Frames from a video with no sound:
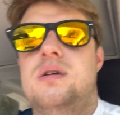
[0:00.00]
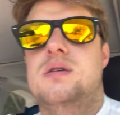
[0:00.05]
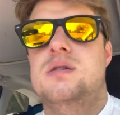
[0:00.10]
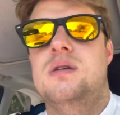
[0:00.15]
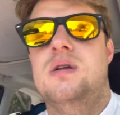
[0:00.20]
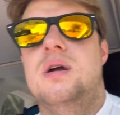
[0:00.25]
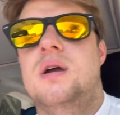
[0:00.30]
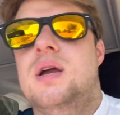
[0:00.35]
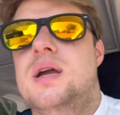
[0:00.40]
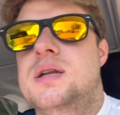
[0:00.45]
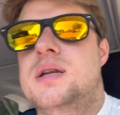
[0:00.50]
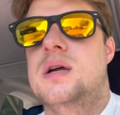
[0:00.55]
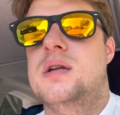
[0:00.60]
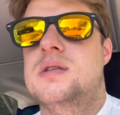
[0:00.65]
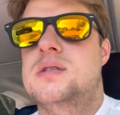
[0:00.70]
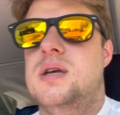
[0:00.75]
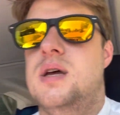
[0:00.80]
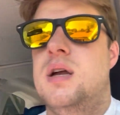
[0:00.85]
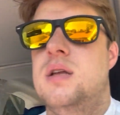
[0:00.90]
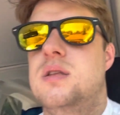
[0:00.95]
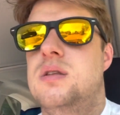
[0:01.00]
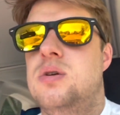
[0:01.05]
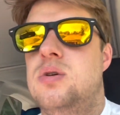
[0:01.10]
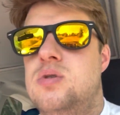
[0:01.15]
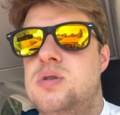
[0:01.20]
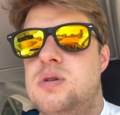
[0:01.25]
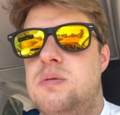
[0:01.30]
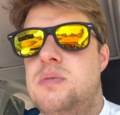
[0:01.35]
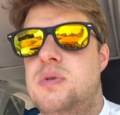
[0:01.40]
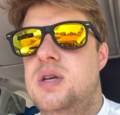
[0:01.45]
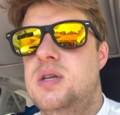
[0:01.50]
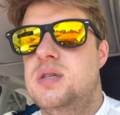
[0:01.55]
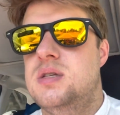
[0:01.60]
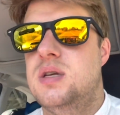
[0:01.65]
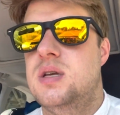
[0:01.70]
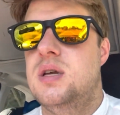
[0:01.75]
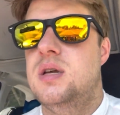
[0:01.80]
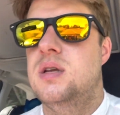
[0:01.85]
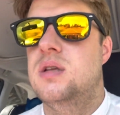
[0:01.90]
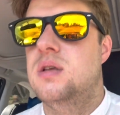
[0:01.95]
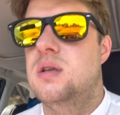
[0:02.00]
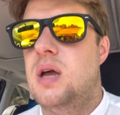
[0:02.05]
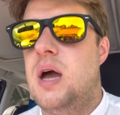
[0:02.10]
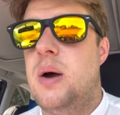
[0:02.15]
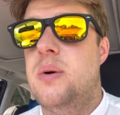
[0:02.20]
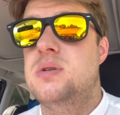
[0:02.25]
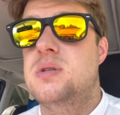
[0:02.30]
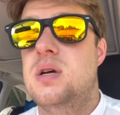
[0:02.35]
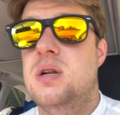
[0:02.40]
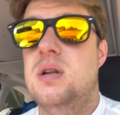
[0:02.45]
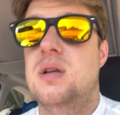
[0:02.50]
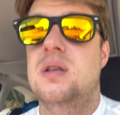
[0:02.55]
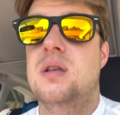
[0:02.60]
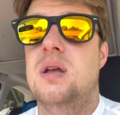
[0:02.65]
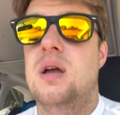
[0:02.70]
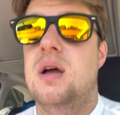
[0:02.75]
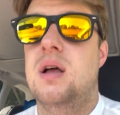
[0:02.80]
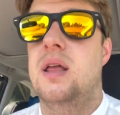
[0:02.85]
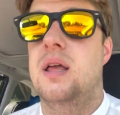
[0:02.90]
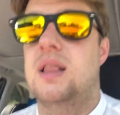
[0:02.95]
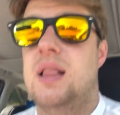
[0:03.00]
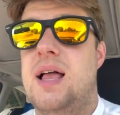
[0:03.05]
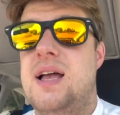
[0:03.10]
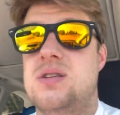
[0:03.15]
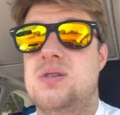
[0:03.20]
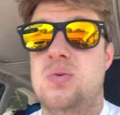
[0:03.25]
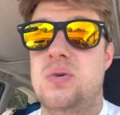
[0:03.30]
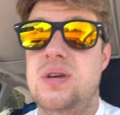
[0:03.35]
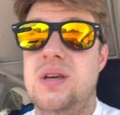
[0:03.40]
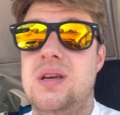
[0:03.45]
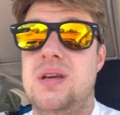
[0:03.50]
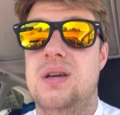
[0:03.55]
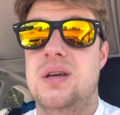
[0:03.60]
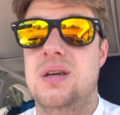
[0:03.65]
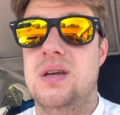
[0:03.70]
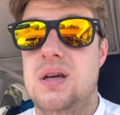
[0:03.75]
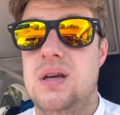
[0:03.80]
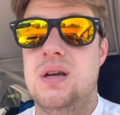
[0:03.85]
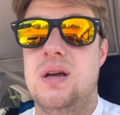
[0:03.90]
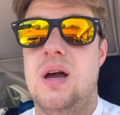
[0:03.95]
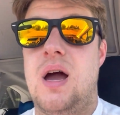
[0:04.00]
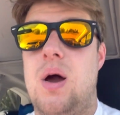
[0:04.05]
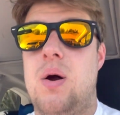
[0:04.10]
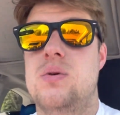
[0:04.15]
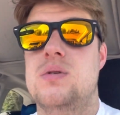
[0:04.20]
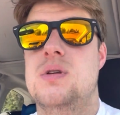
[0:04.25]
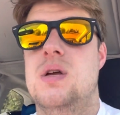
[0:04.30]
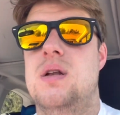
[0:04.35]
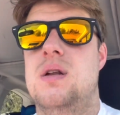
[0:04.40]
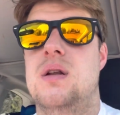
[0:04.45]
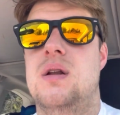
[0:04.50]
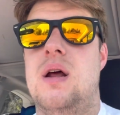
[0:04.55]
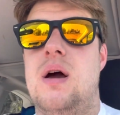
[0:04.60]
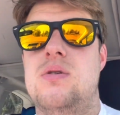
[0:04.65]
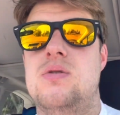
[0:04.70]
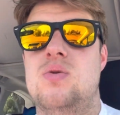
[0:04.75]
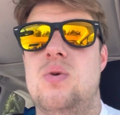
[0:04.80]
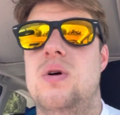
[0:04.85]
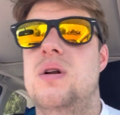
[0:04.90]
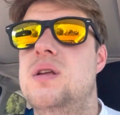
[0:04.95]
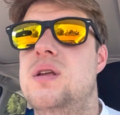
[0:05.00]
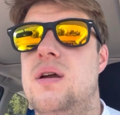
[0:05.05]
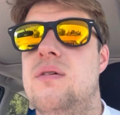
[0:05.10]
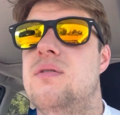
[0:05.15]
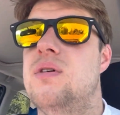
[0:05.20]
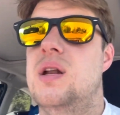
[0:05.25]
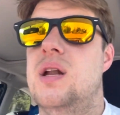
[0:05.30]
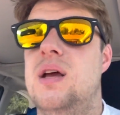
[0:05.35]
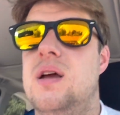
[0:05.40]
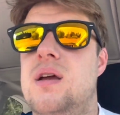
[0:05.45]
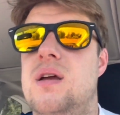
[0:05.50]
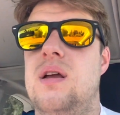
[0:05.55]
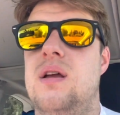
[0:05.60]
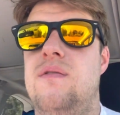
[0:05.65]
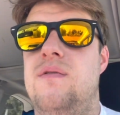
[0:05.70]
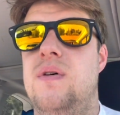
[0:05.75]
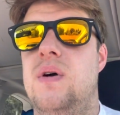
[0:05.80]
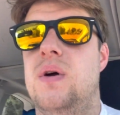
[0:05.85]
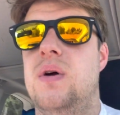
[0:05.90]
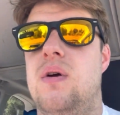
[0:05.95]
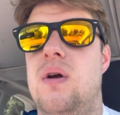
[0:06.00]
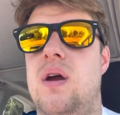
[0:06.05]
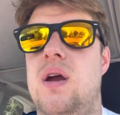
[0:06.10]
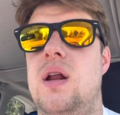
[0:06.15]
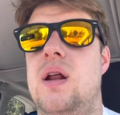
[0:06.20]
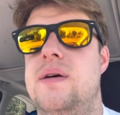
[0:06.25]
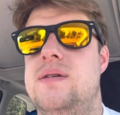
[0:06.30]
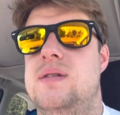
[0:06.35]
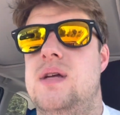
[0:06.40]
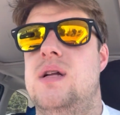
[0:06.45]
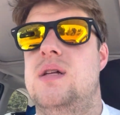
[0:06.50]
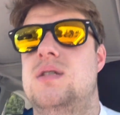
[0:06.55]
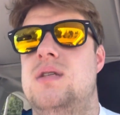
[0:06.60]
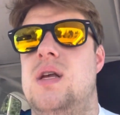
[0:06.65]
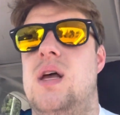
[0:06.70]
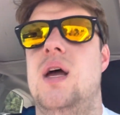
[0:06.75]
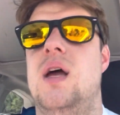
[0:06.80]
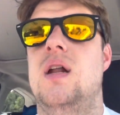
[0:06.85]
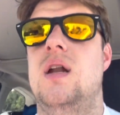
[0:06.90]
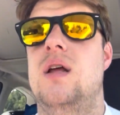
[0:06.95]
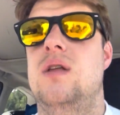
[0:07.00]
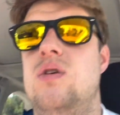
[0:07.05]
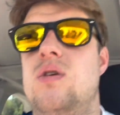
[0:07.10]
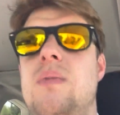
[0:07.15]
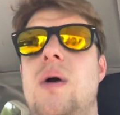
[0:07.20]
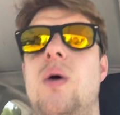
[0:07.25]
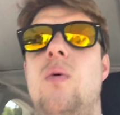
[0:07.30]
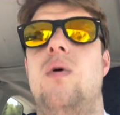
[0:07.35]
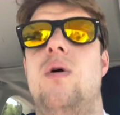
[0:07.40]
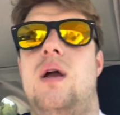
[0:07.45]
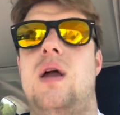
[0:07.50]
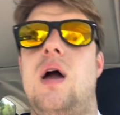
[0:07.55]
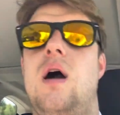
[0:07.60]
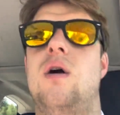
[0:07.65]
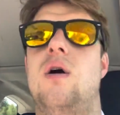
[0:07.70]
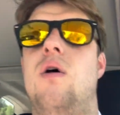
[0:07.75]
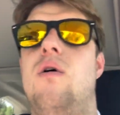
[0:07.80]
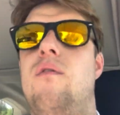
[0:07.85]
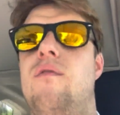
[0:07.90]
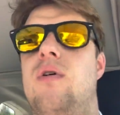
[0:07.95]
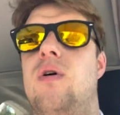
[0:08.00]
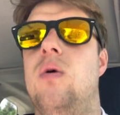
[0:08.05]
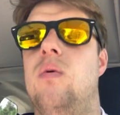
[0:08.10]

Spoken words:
start getting outside and doing some things again. I was on like last week, I was running every day. It felt great. I was outside, I'd do my workout, go for a